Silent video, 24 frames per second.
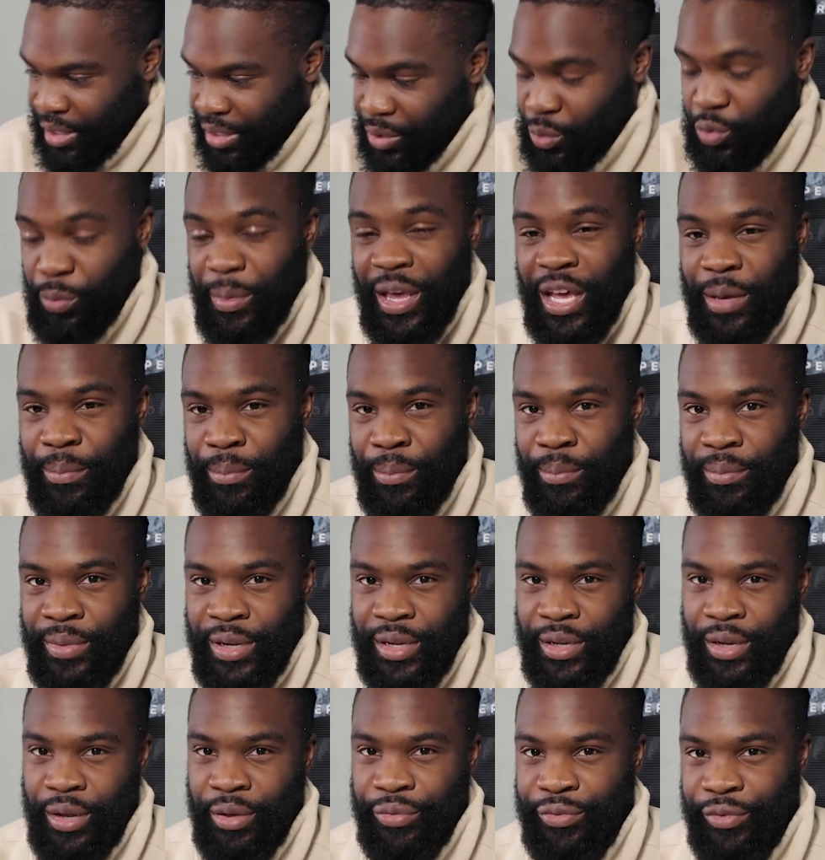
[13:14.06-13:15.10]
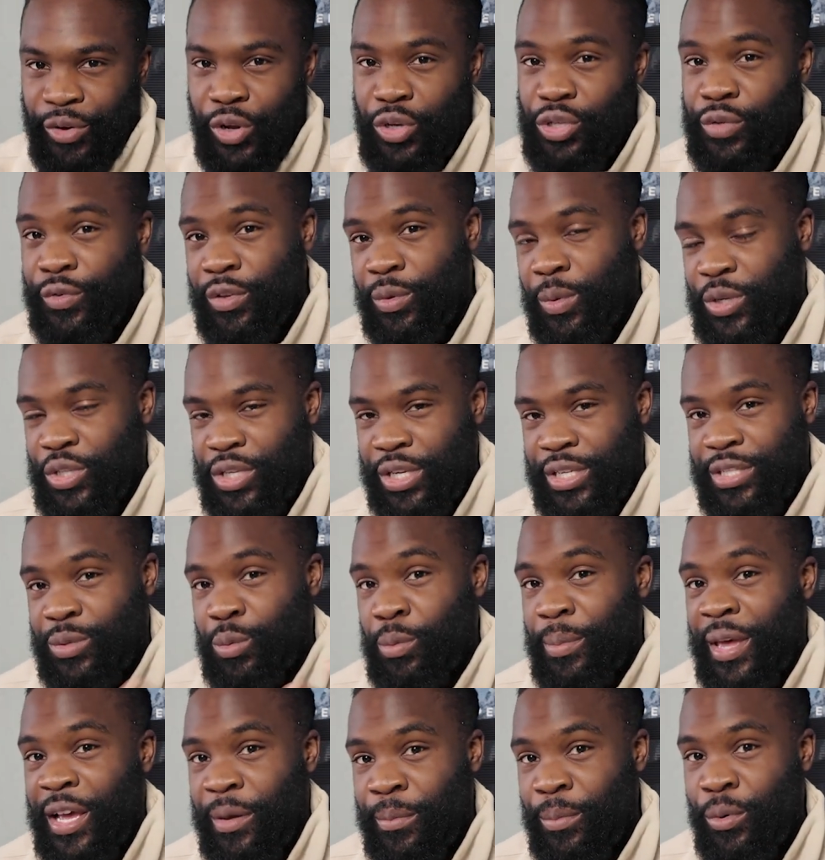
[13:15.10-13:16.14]
this will make, for those of you watching, this
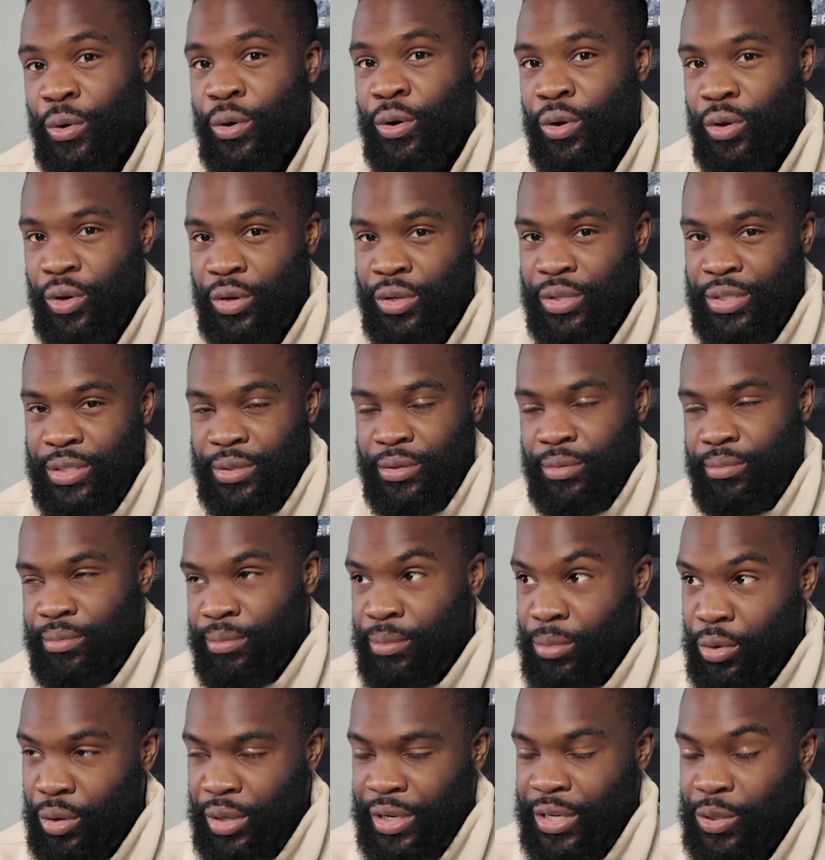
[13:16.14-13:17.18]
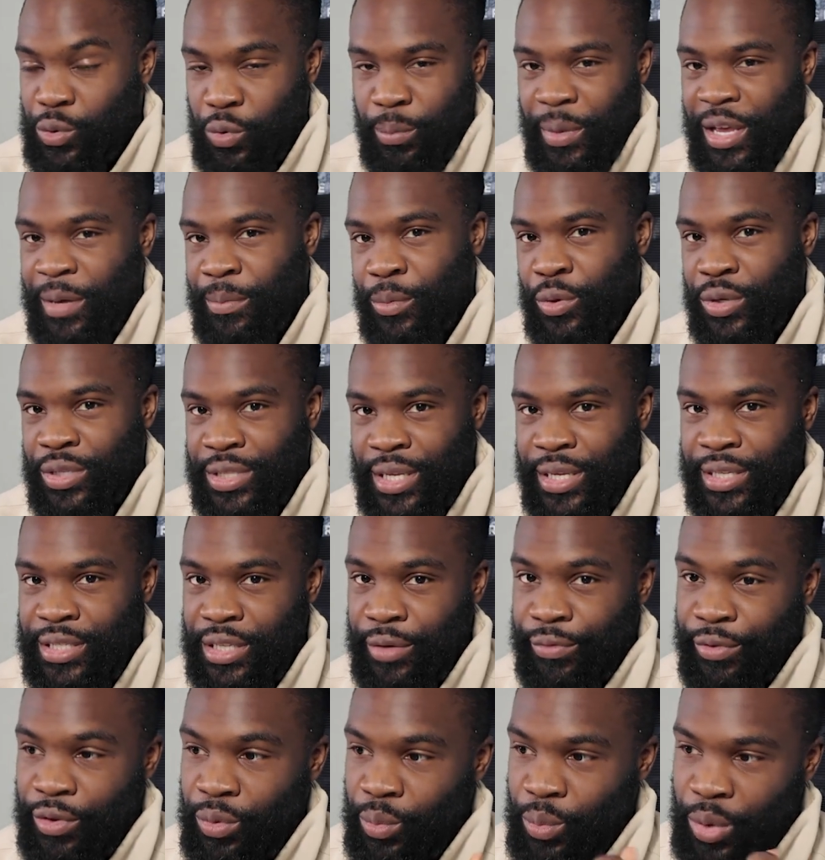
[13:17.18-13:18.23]
will make more sense
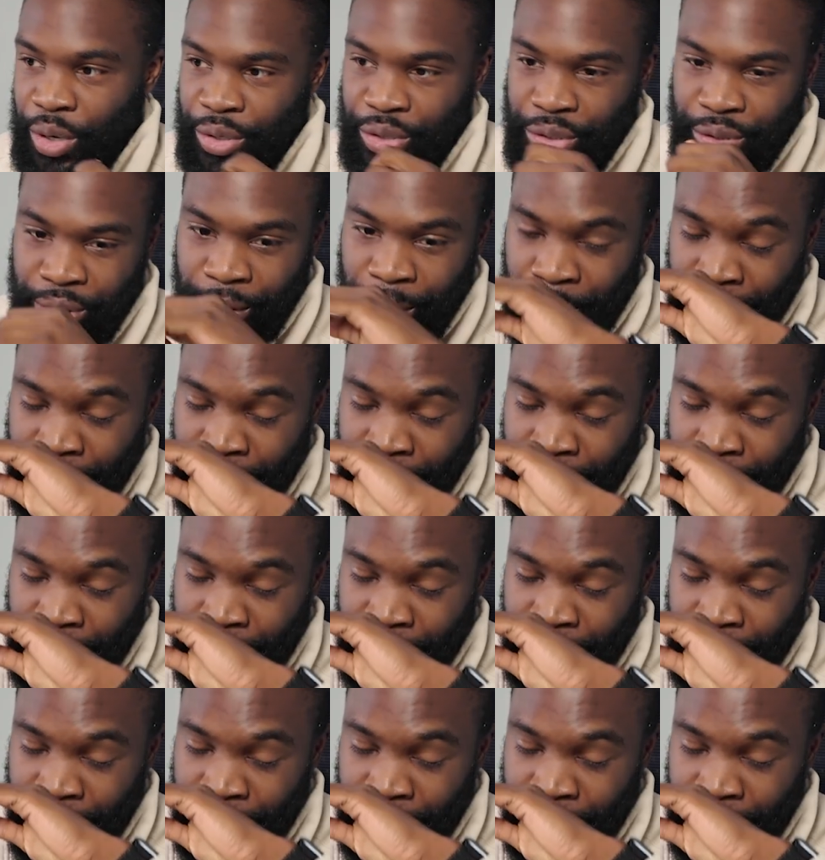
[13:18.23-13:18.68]
if you watch the